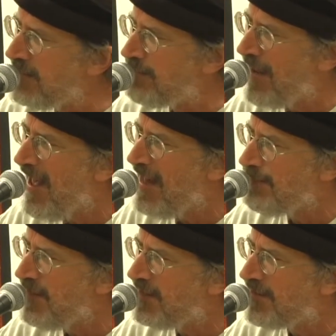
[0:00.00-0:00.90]
Pat
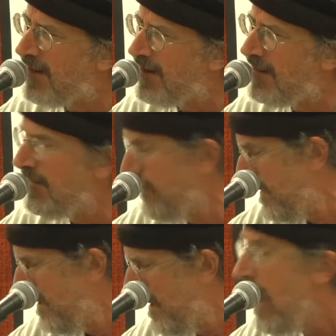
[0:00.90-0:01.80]
Benatar.
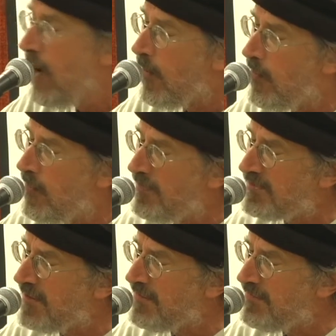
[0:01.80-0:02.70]
Oh, but
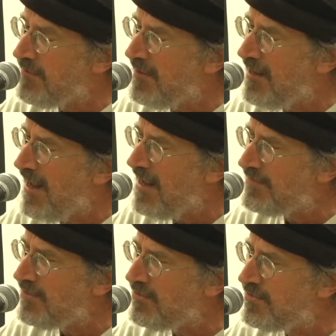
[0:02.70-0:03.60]
somebody has
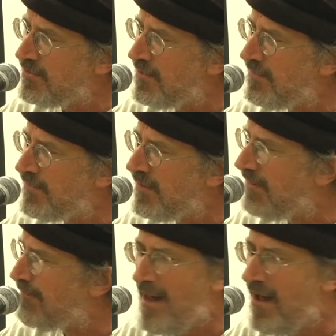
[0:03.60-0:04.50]
to do something
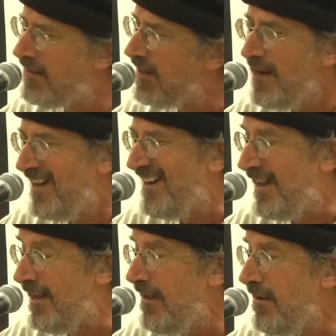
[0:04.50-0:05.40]
about it, and
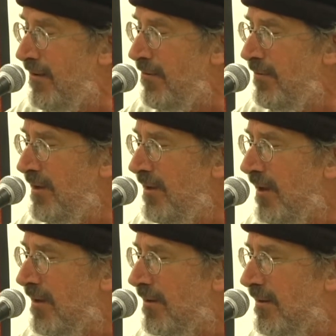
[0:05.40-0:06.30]
here we
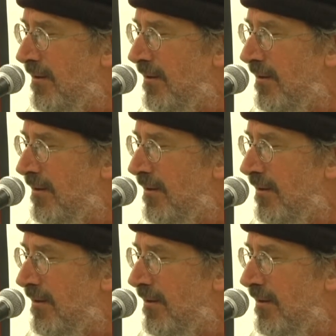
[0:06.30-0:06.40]
are.